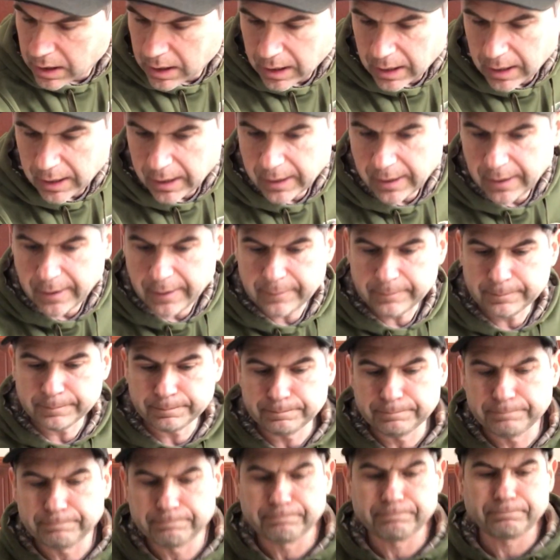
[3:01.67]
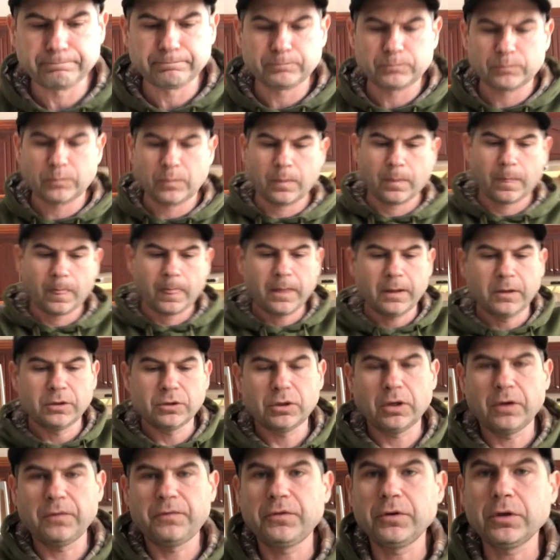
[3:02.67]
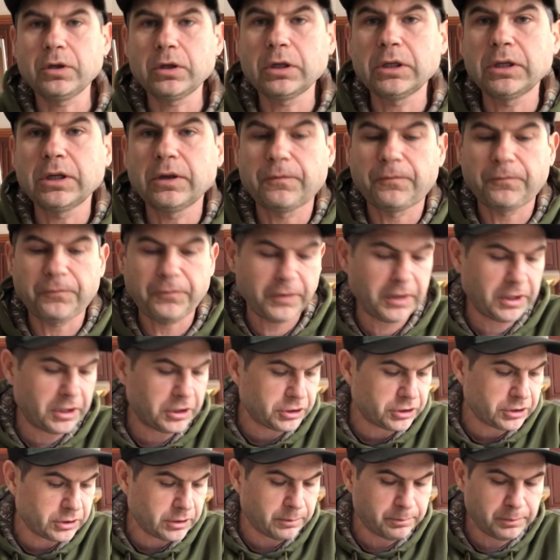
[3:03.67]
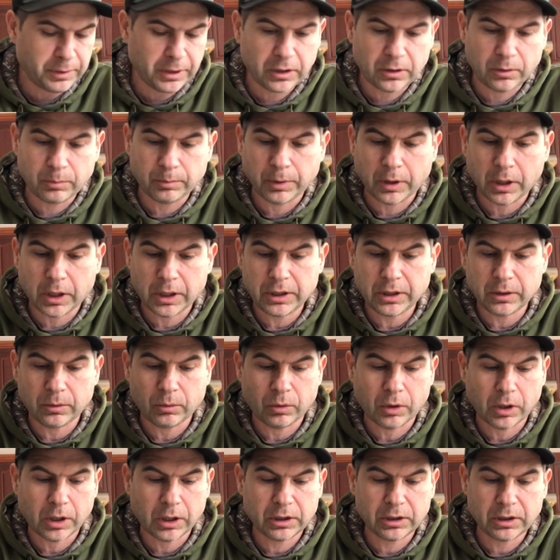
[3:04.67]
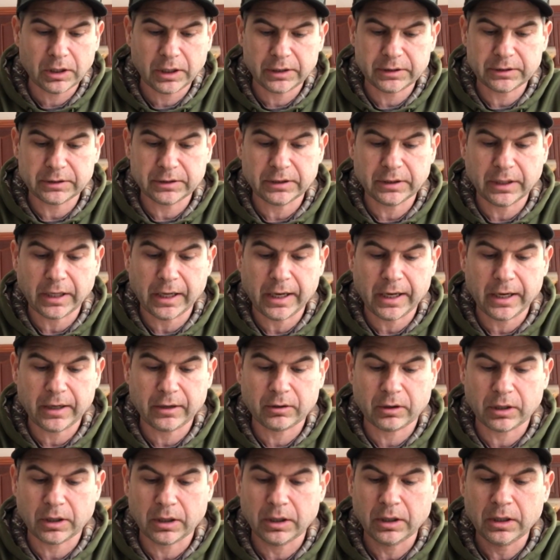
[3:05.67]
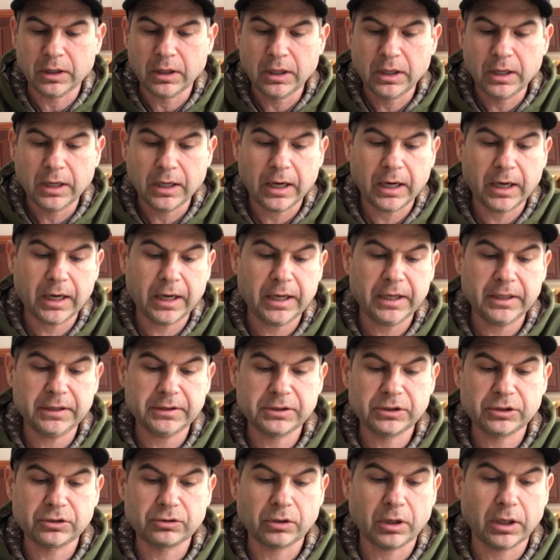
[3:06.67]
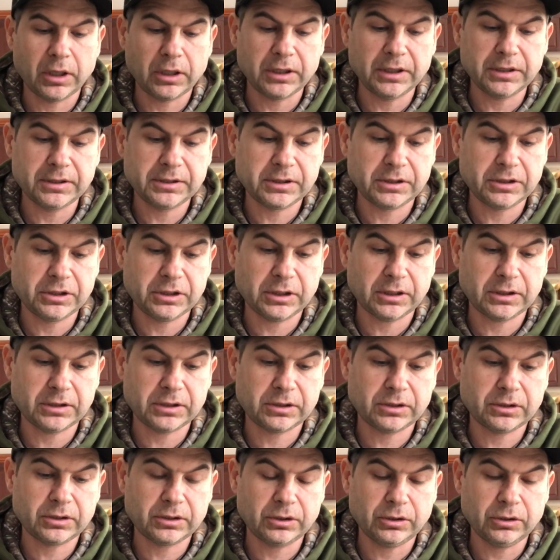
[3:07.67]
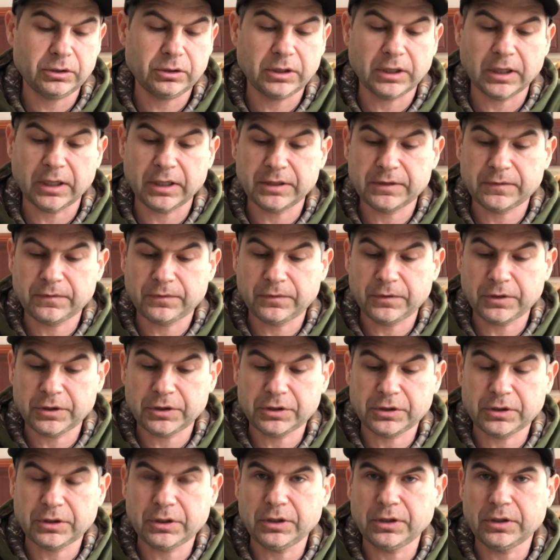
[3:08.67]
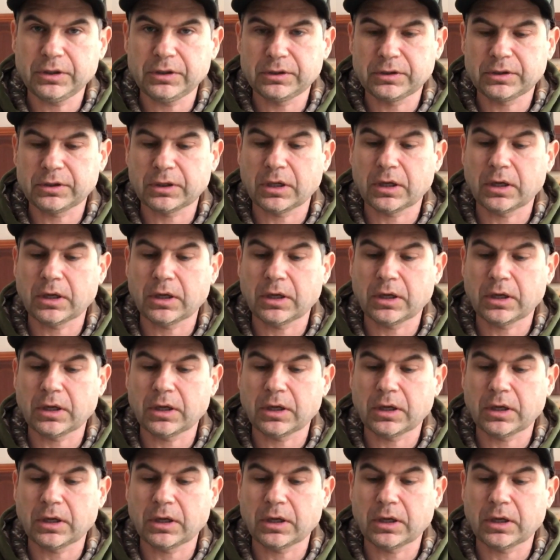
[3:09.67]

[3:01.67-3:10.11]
So if you're gonna fish a bigger body of water like the Niagara, I strongly suggest you guys fish these